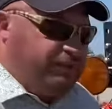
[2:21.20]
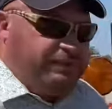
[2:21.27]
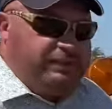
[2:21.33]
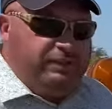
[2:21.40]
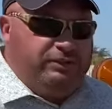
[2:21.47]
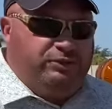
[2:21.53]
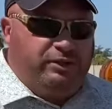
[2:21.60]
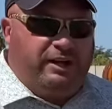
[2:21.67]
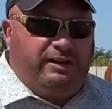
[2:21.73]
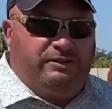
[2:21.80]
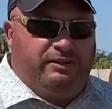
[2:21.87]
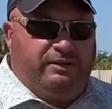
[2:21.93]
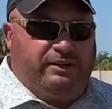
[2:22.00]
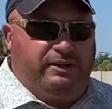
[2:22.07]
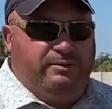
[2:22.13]
that this
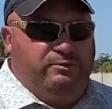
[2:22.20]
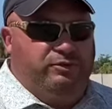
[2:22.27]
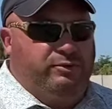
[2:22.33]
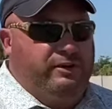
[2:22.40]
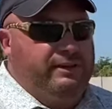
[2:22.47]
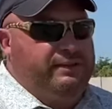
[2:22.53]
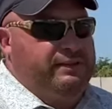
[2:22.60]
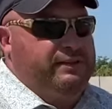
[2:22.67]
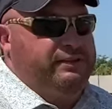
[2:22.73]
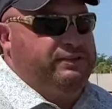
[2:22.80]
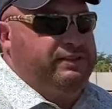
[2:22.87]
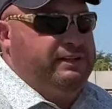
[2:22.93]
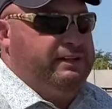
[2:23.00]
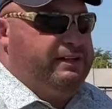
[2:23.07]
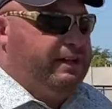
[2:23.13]
tractor comes with is
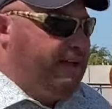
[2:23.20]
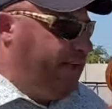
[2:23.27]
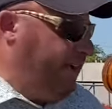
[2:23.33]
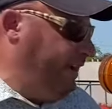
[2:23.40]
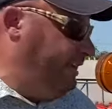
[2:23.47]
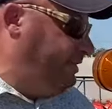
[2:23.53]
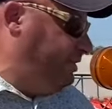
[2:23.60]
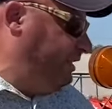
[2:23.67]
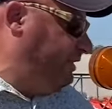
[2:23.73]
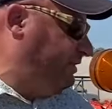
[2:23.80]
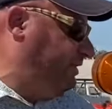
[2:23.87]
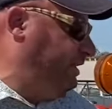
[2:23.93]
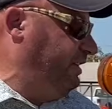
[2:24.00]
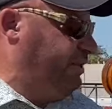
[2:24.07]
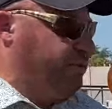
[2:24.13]
the
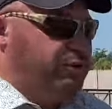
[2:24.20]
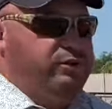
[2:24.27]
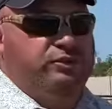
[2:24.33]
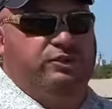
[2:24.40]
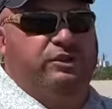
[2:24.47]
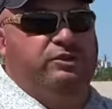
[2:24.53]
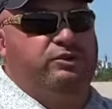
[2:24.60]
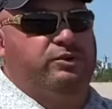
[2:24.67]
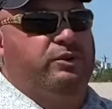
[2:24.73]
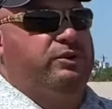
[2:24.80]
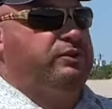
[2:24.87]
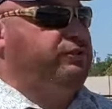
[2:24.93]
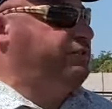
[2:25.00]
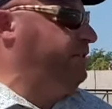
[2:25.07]
HST cruise control.